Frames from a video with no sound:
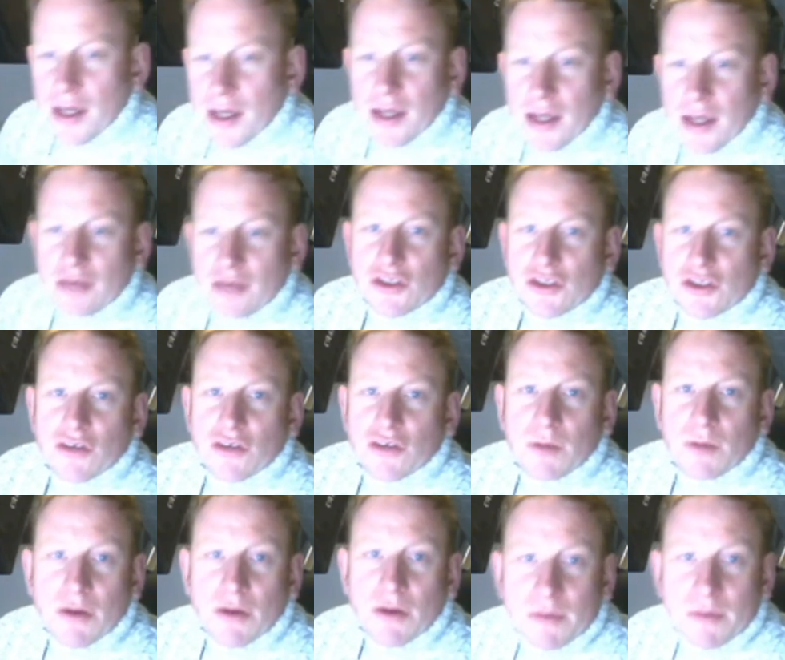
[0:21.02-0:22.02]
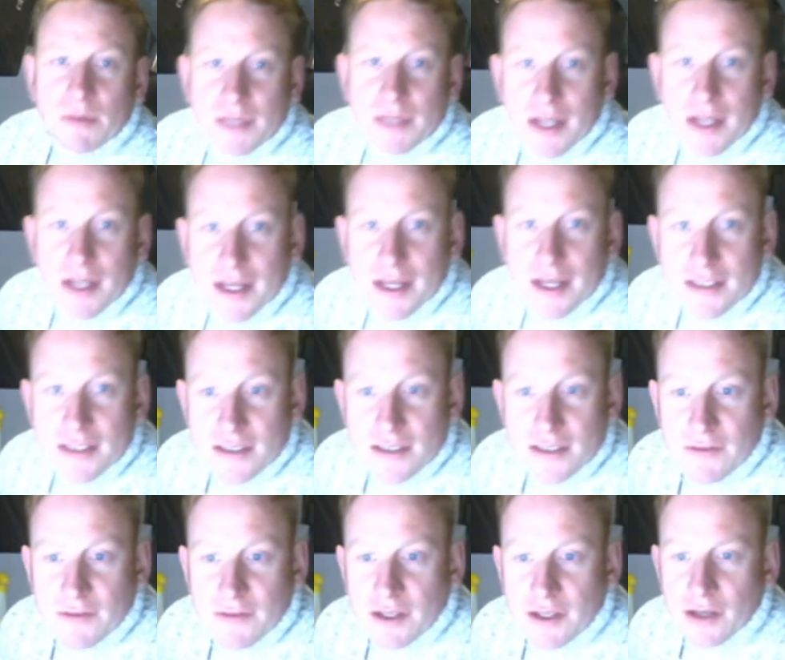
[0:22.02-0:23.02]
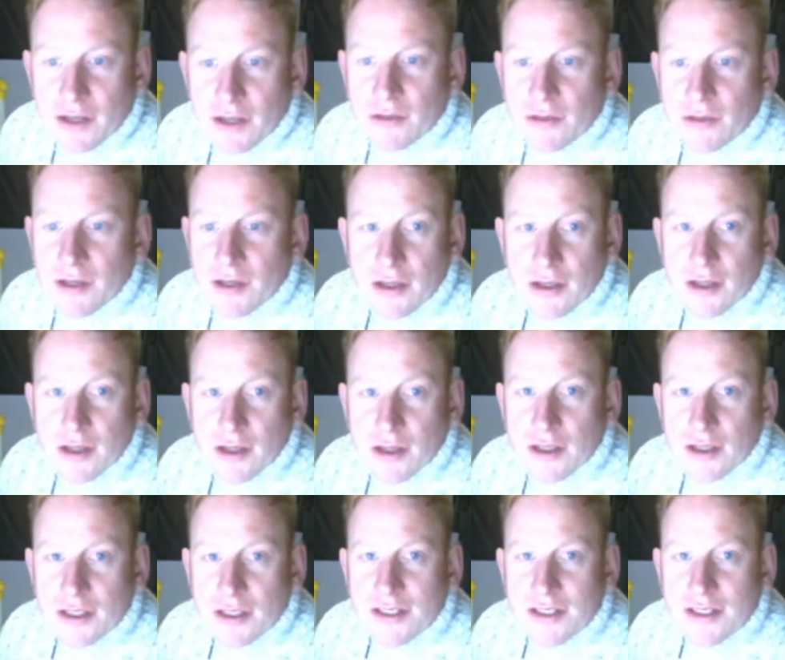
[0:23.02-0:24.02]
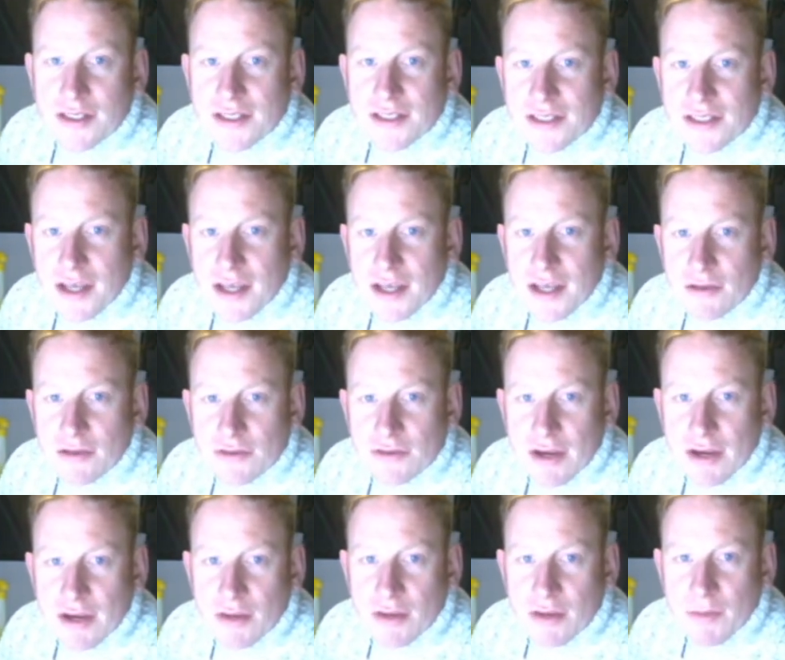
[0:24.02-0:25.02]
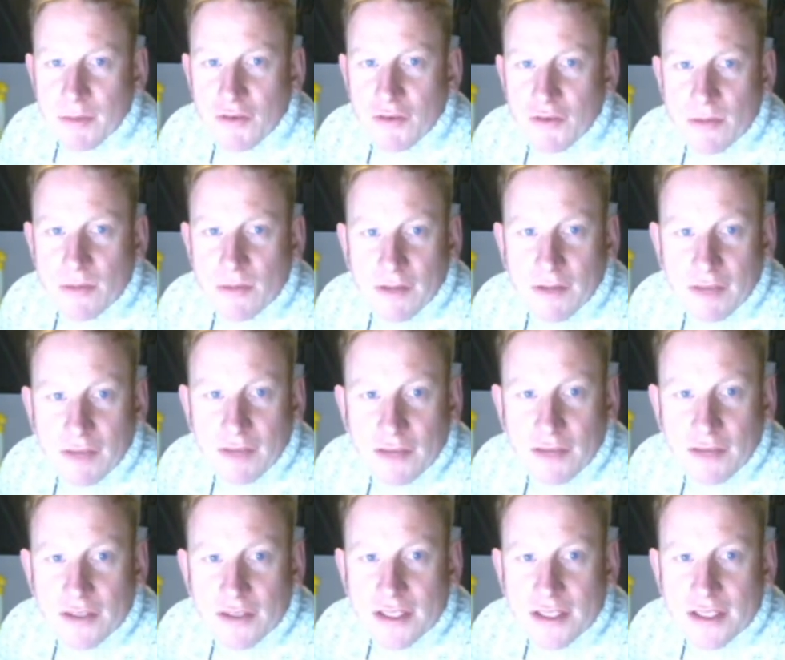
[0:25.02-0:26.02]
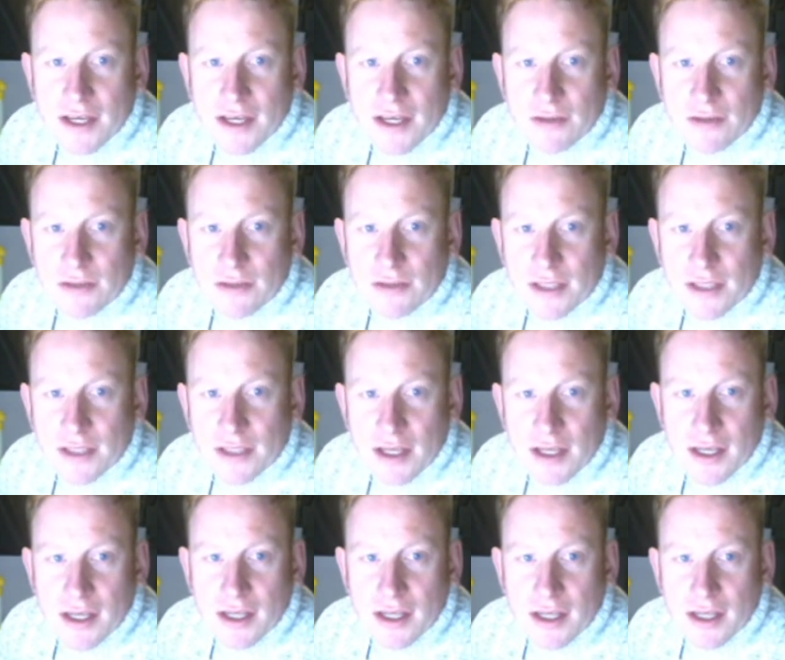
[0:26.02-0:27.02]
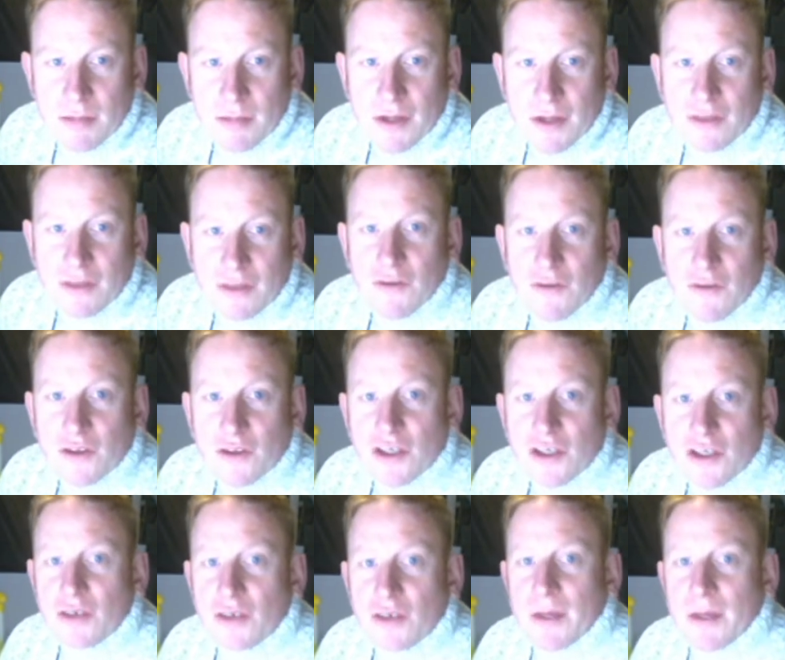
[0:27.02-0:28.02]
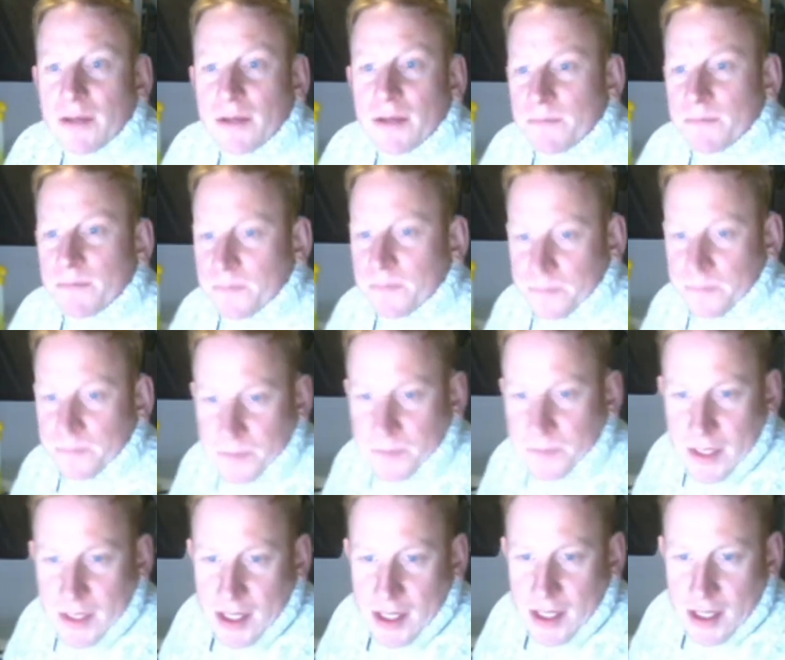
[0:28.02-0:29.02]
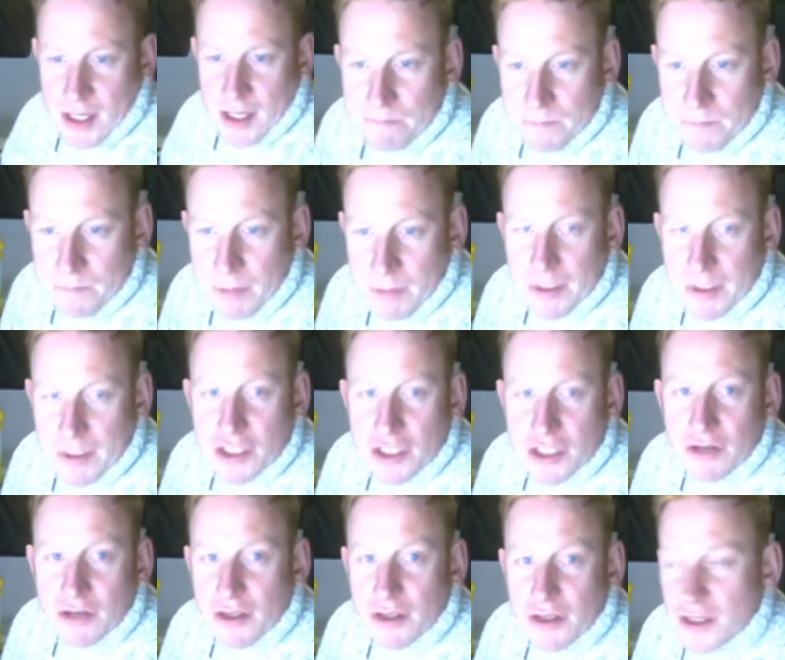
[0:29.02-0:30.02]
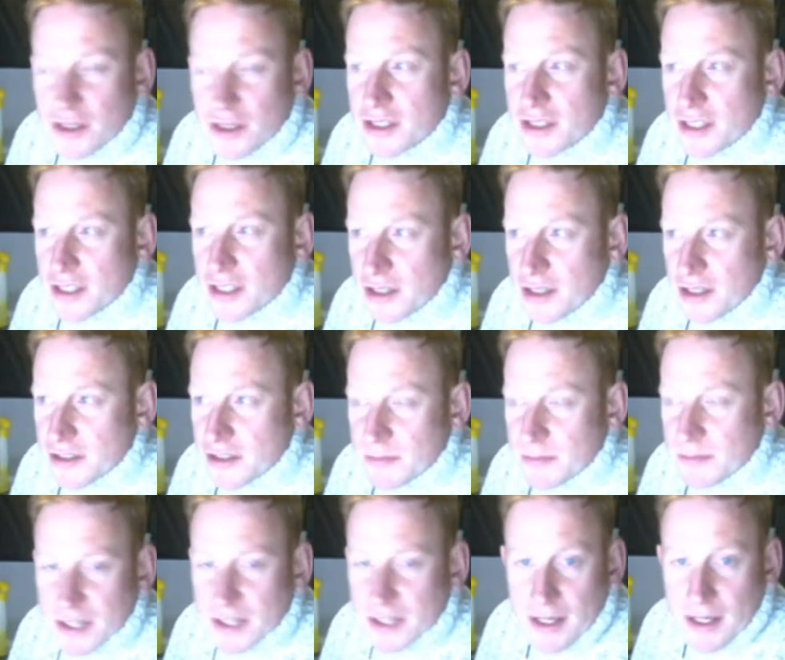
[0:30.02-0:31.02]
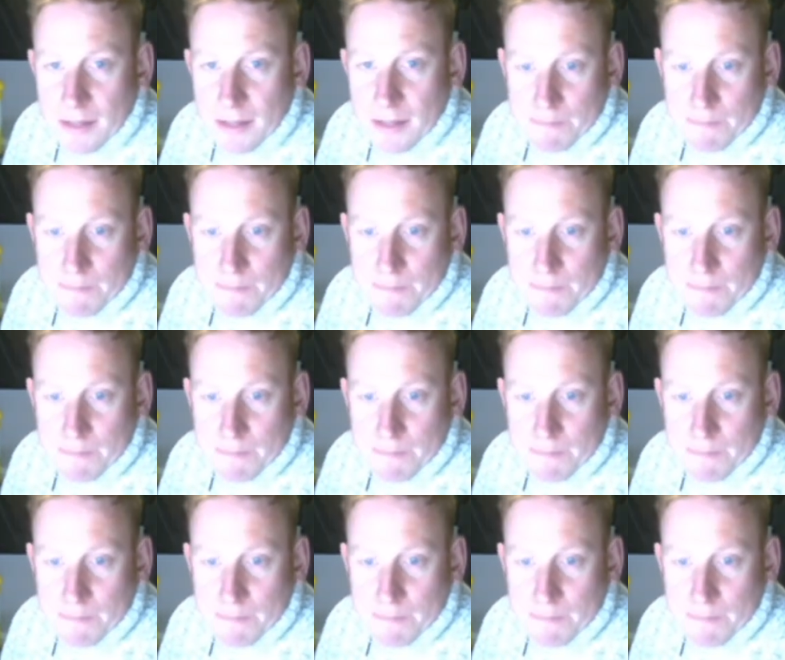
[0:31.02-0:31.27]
YouTube, welcome to the latest video. This is a sales roundup of all my favourite sales in the month of October. I'm going to show you 30 items here.